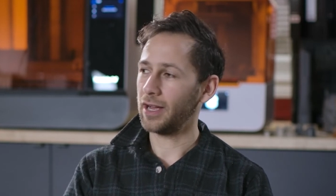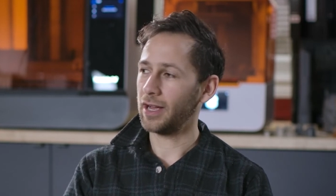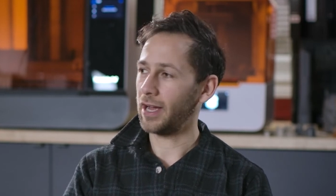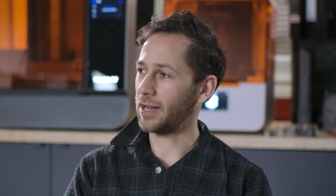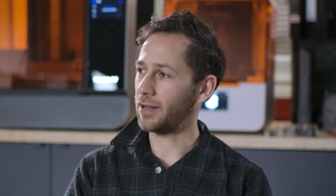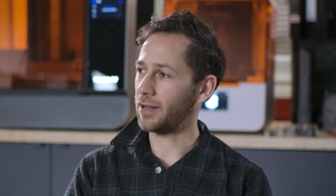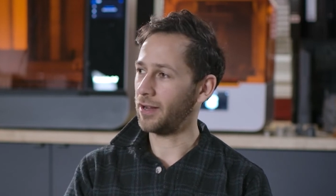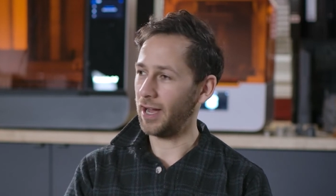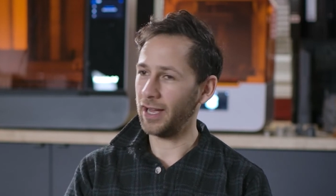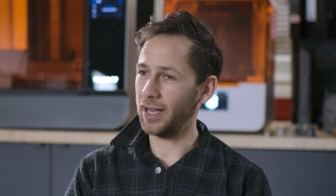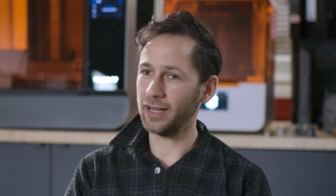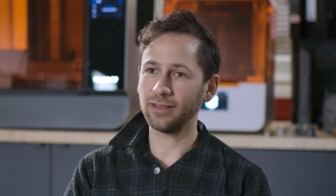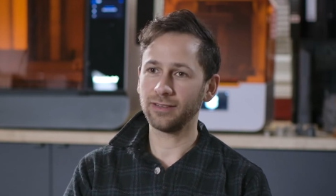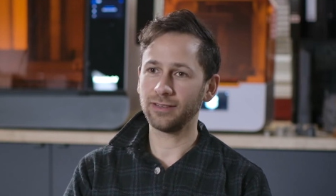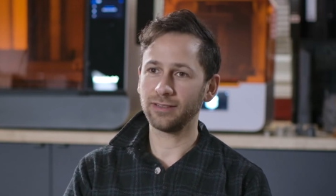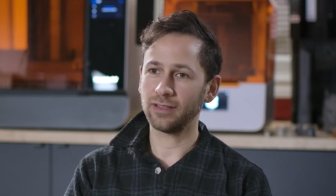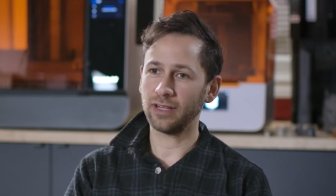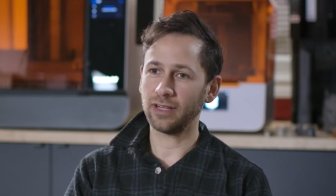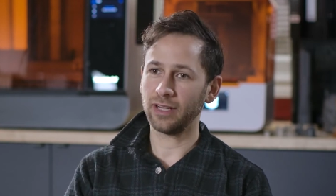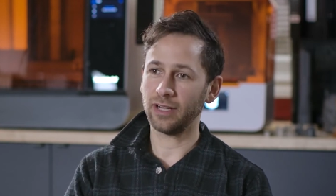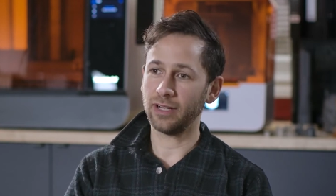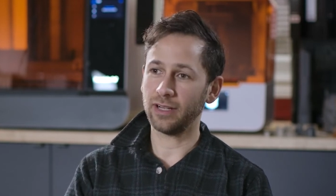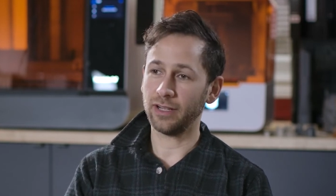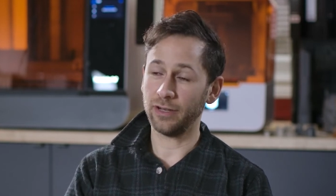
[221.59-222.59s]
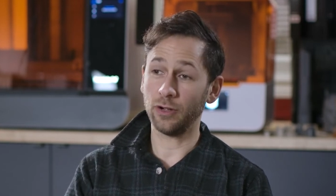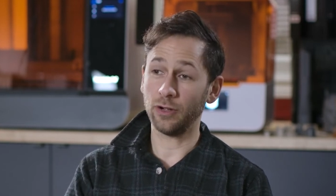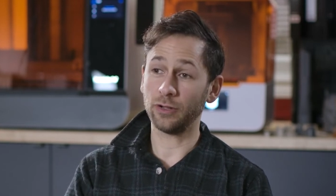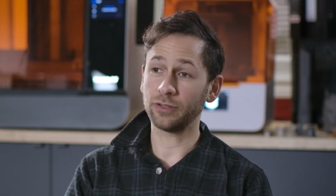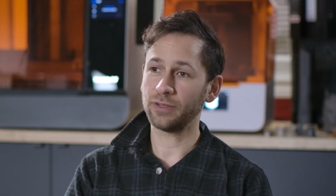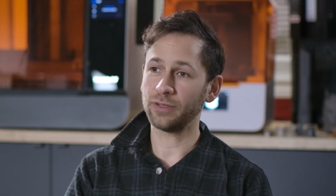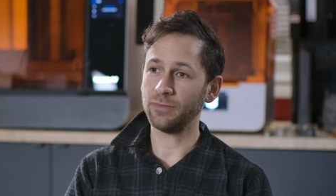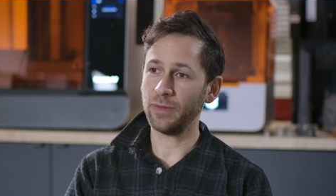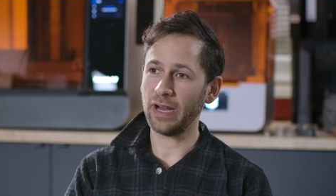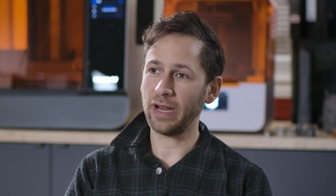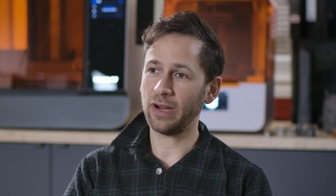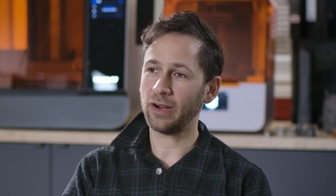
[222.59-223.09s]
I got an
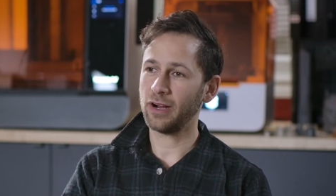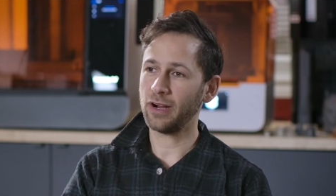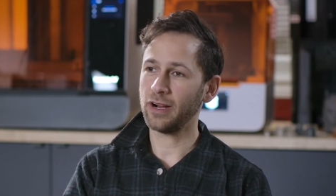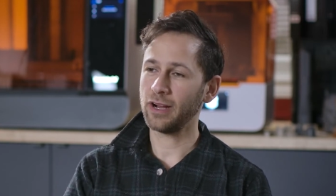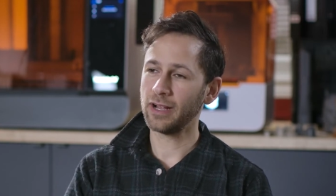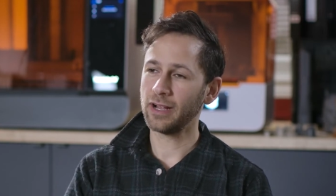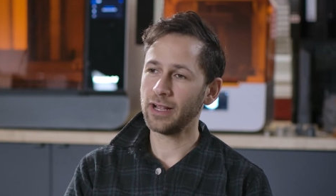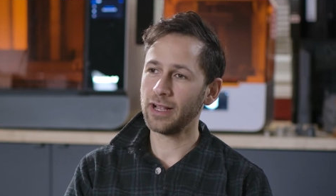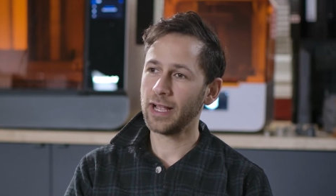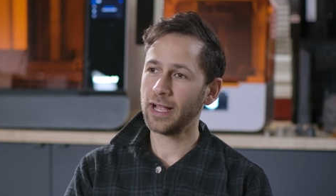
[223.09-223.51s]
Ultimaker,